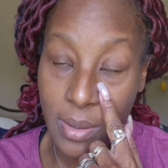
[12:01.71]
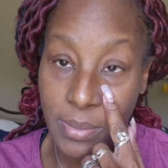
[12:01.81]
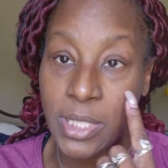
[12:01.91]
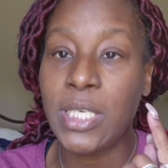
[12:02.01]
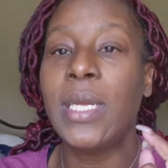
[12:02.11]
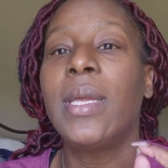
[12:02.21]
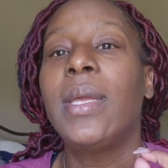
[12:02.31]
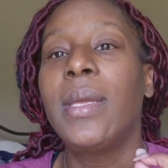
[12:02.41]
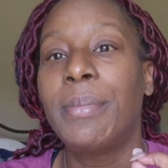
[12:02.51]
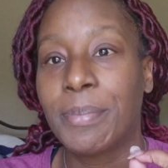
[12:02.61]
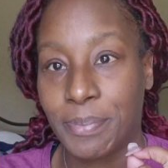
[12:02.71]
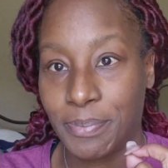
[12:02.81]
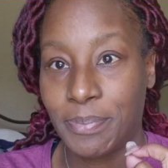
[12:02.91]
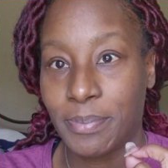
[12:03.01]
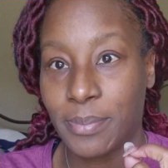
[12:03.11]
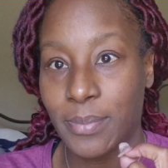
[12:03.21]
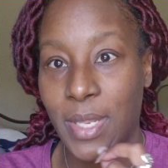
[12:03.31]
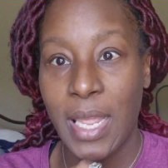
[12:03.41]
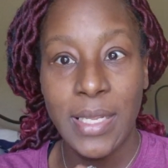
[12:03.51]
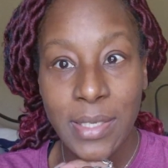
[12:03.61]
She
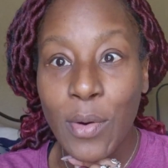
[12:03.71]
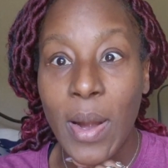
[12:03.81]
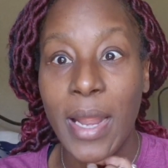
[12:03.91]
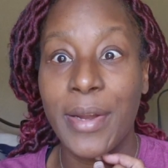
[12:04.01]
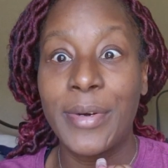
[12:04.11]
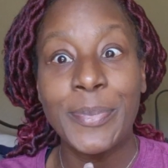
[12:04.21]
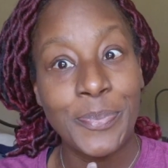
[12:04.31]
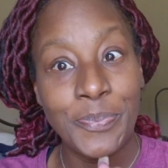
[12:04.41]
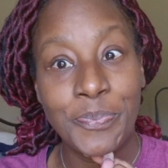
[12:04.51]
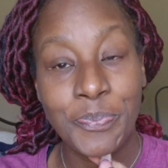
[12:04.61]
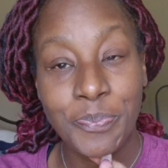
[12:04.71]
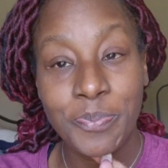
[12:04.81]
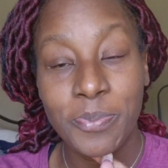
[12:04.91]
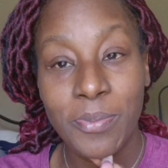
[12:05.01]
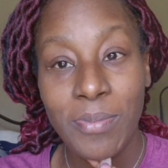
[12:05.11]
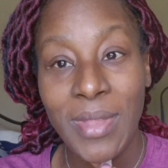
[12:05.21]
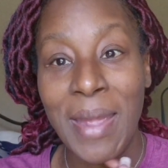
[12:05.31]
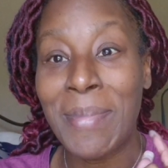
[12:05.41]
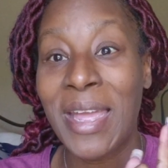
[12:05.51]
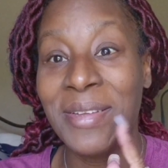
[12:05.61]
is a crier.
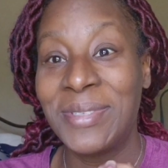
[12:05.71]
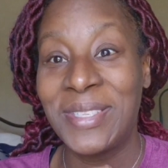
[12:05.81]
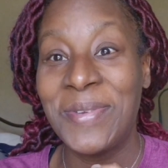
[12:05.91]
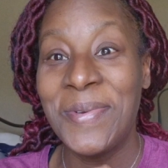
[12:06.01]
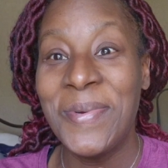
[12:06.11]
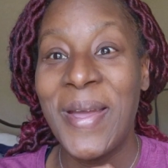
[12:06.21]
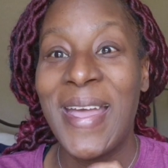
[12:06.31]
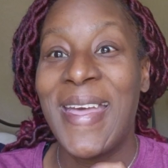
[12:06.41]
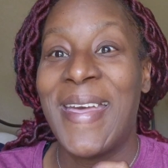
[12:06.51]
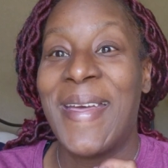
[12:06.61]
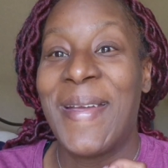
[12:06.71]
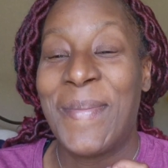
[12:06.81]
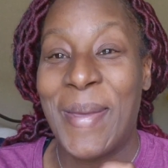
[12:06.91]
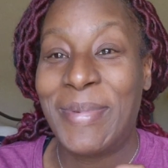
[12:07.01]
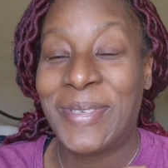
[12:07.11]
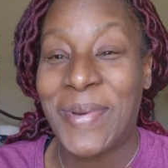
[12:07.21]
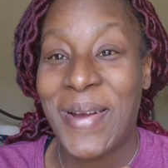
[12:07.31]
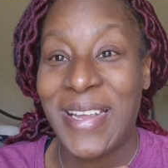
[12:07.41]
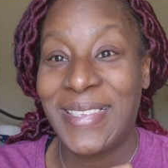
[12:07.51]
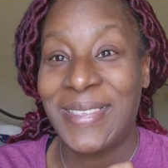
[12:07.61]
Not used to babies
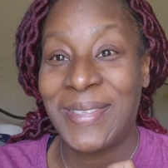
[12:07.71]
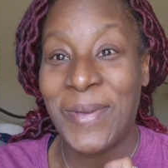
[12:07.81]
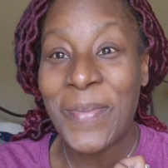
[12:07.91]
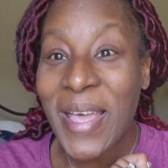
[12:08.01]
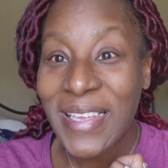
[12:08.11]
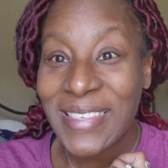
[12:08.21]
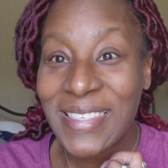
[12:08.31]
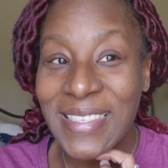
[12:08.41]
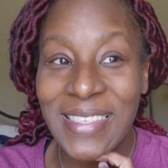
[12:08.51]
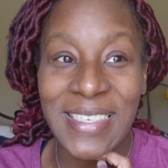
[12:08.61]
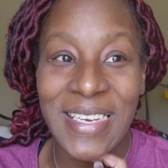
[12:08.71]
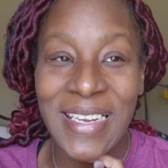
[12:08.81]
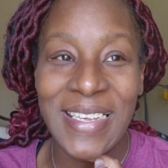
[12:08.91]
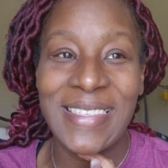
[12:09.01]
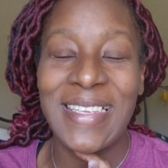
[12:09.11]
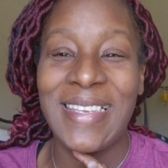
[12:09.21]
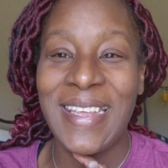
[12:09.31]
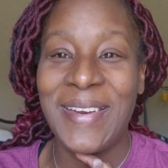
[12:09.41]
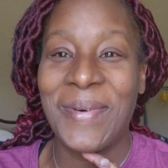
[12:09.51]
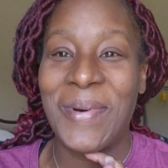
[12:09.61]
crying so much. She is
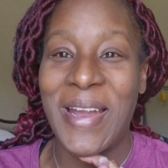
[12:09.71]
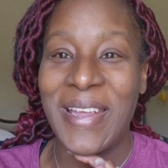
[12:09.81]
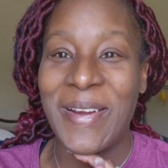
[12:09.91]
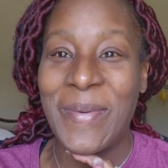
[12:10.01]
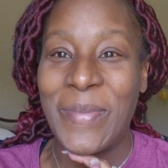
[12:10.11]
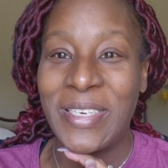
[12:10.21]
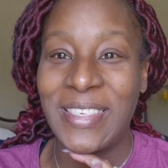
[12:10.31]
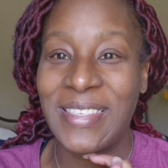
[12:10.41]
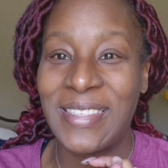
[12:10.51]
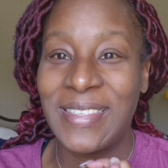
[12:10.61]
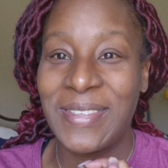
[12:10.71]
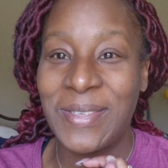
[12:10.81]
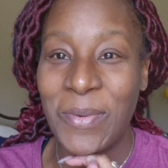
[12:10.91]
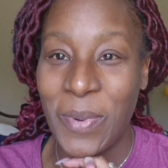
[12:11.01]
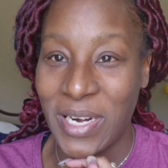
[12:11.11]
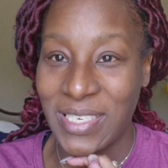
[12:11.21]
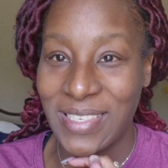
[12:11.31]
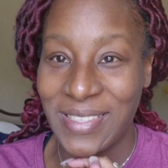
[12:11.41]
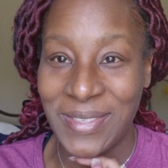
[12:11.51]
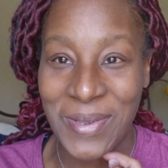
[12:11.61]
indeed a crier, but she's so
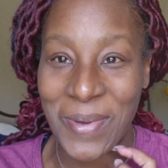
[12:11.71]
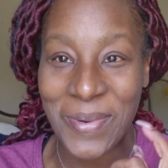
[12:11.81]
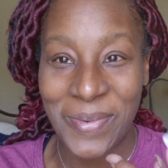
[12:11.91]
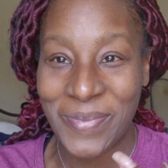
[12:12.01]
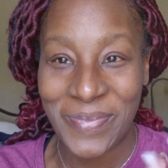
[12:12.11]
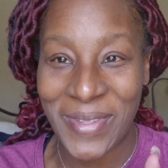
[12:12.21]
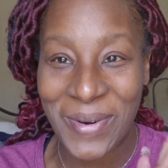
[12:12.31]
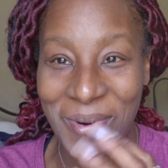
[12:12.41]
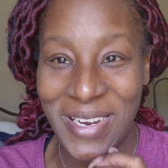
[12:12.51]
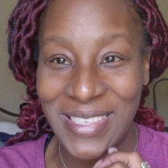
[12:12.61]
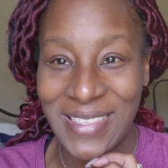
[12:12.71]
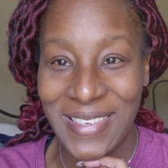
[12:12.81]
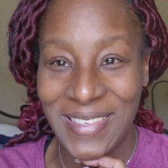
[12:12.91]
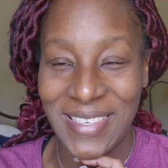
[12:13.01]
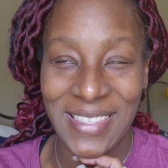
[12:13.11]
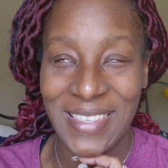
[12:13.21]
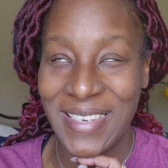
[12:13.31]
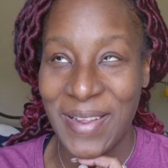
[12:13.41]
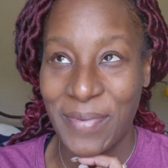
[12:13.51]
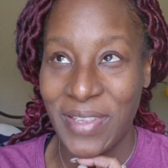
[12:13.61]
precious. So her cries are just
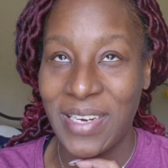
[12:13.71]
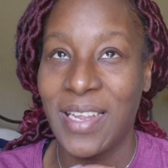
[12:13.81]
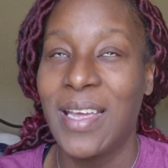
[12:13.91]
nothing.